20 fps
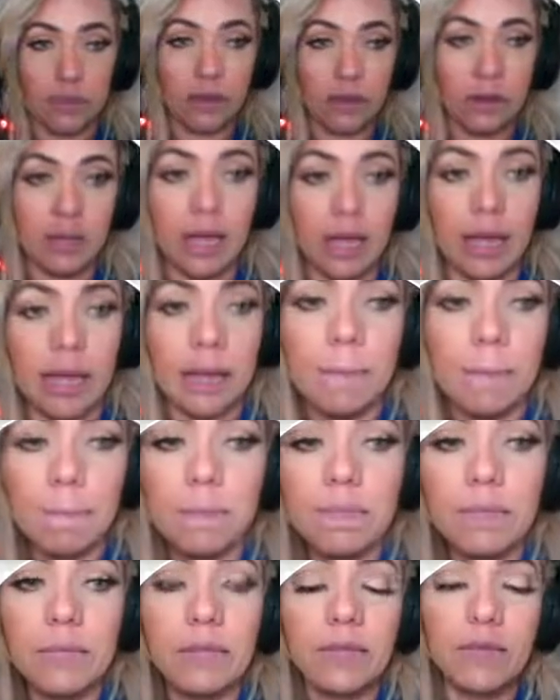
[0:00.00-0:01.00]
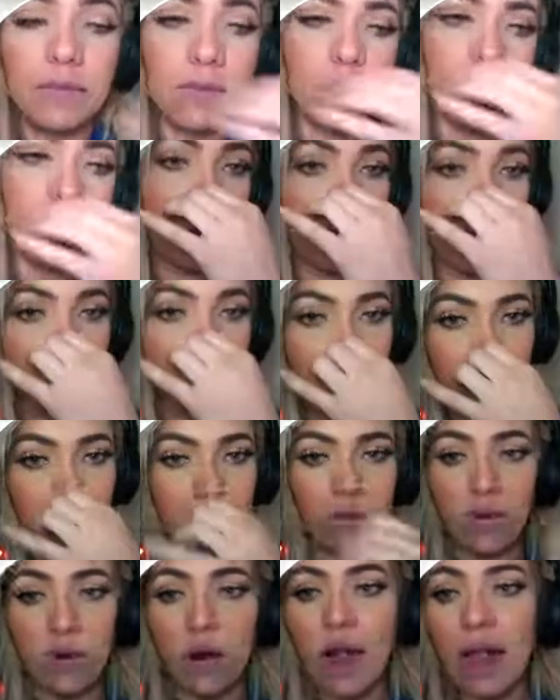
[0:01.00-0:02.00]
Okay, so
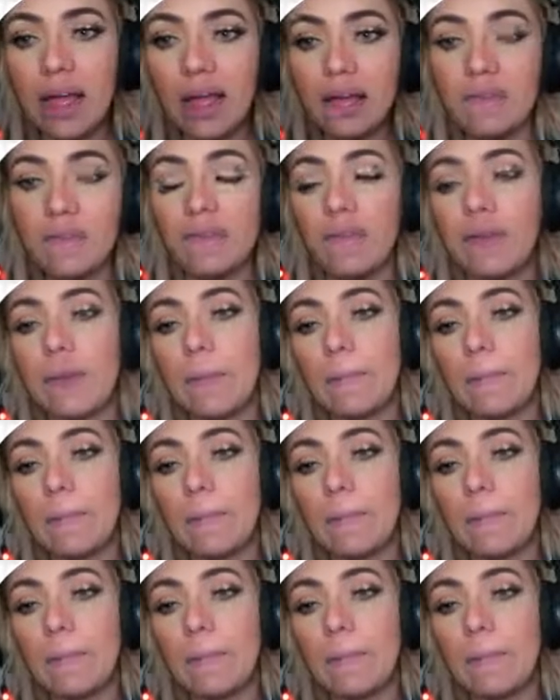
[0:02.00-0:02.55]
drive